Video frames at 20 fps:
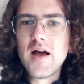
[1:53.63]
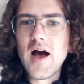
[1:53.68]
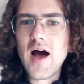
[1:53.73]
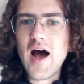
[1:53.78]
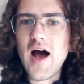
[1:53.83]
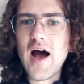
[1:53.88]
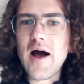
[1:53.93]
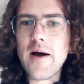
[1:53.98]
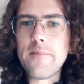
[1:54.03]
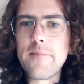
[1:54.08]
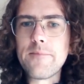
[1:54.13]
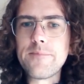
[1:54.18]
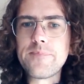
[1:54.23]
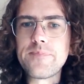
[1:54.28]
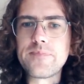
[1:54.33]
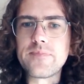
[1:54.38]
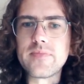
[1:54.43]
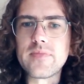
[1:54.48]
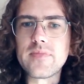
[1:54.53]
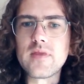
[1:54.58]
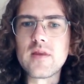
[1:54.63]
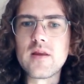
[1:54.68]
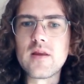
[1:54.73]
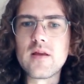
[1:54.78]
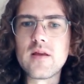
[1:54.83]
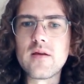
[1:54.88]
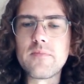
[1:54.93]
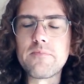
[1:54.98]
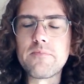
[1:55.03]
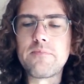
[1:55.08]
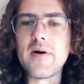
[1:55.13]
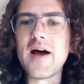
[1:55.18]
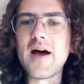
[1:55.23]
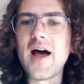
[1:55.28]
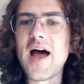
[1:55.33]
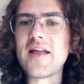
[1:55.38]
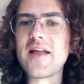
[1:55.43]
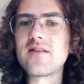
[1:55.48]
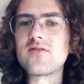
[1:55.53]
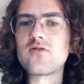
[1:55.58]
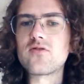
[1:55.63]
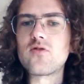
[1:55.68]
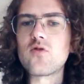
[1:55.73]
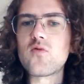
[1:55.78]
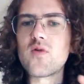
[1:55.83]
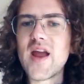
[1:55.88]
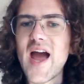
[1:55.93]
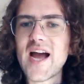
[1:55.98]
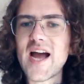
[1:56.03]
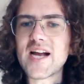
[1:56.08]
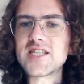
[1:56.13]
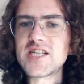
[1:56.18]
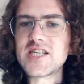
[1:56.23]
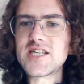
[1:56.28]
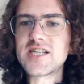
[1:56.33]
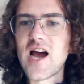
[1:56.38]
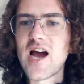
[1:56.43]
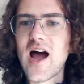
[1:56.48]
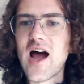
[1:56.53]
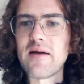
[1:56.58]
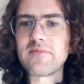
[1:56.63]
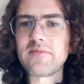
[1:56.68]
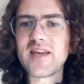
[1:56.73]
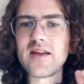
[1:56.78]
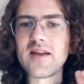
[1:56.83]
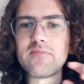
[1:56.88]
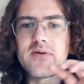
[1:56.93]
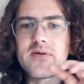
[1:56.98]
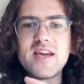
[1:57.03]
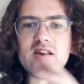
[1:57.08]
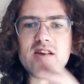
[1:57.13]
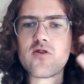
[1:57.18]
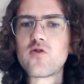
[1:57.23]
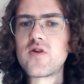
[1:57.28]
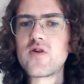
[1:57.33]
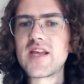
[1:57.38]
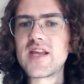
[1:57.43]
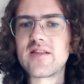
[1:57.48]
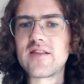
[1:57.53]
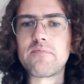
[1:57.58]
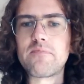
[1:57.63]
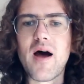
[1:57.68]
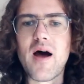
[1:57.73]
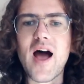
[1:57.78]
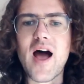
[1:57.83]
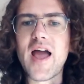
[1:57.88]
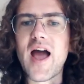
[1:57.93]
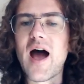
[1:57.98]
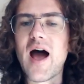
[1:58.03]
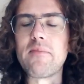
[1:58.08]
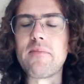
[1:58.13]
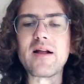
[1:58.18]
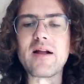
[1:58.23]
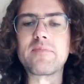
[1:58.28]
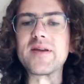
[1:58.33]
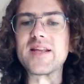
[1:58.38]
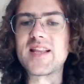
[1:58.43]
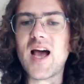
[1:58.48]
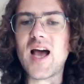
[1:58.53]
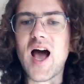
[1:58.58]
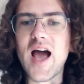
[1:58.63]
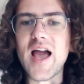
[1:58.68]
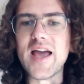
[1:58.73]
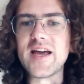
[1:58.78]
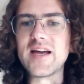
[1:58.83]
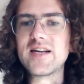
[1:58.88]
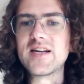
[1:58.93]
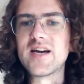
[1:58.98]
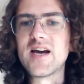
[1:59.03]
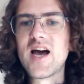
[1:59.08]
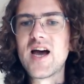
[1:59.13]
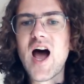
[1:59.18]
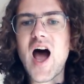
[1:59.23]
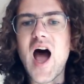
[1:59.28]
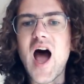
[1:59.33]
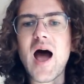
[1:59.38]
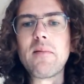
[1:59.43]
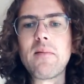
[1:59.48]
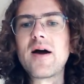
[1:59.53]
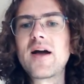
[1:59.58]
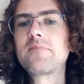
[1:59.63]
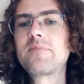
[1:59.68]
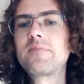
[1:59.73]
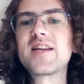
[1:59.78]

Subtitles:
Um, but and the reaction time can be increased by I might be tired, I might be